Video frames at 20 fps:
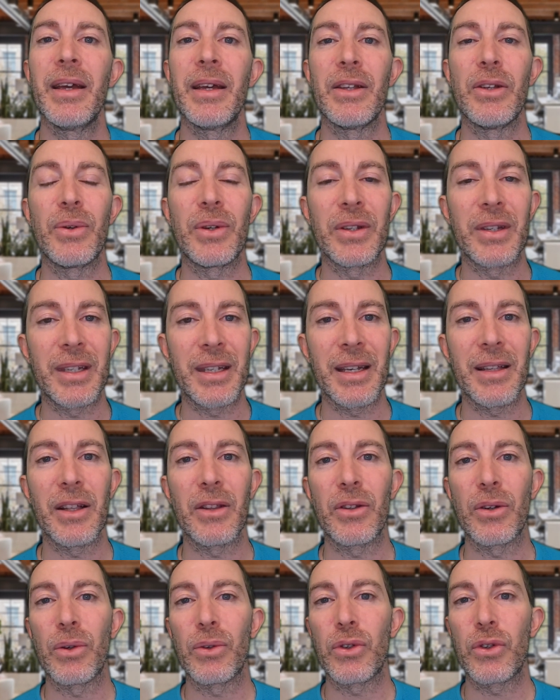You can see
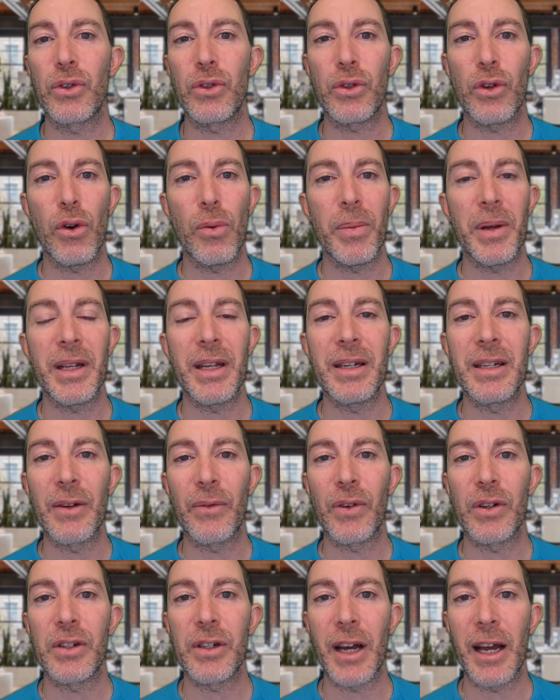that there are so many
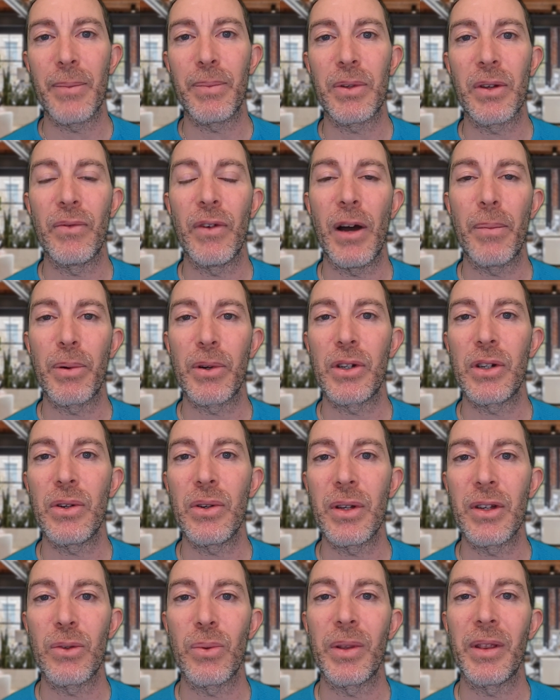different types of
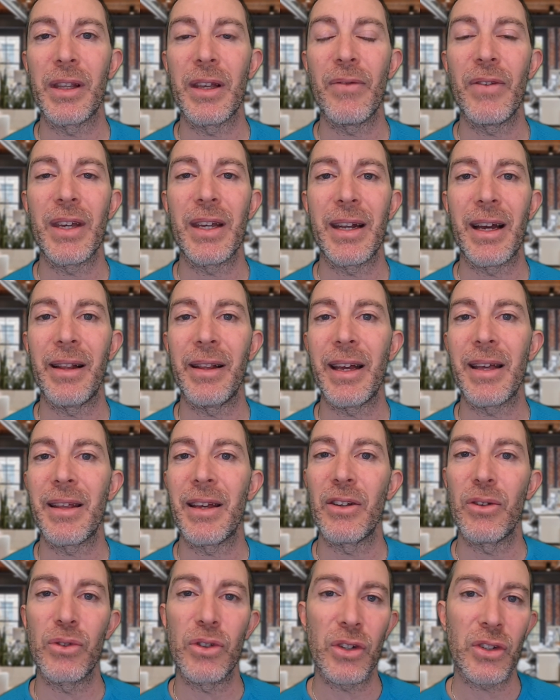opportunities when living in LA
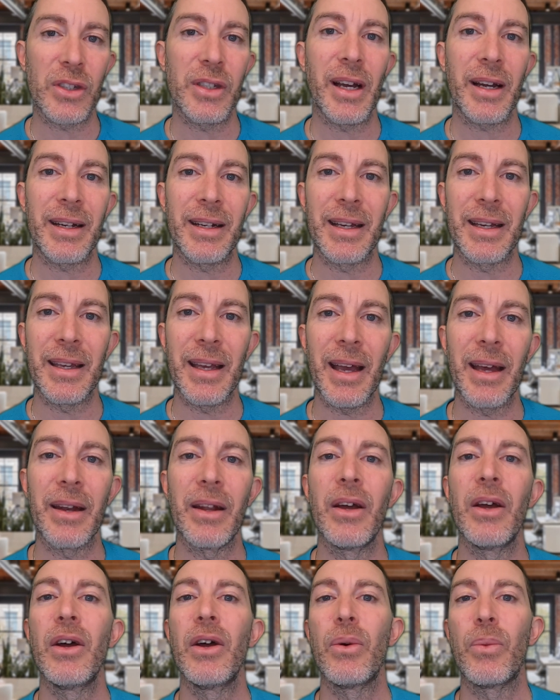that you're just not going to
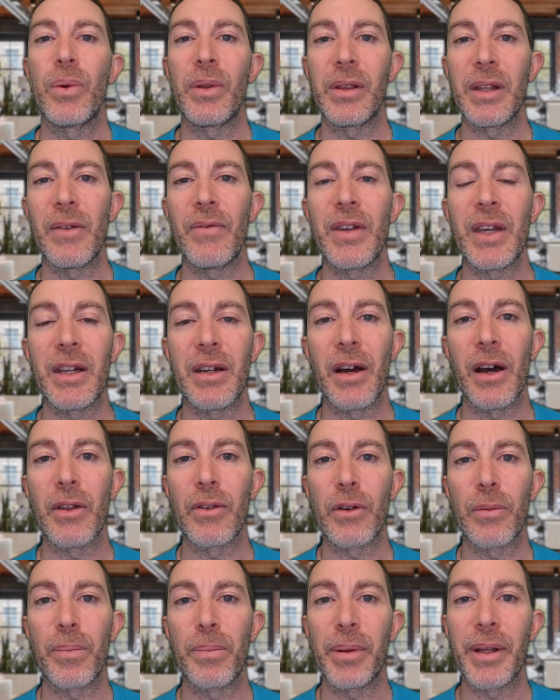get when living in
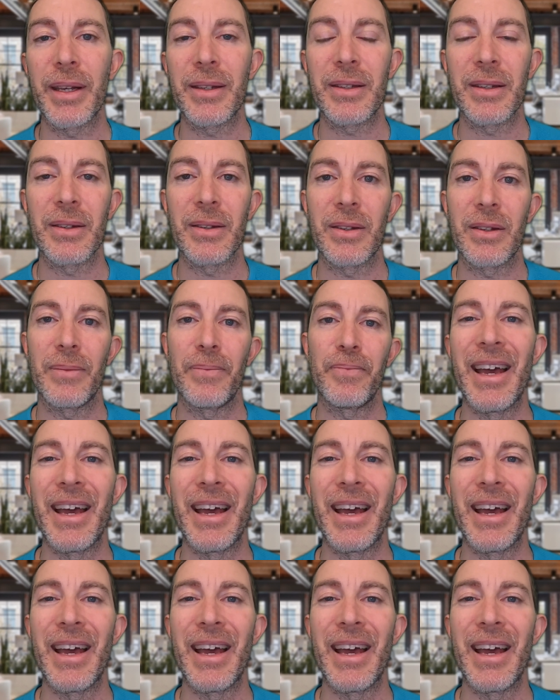other places.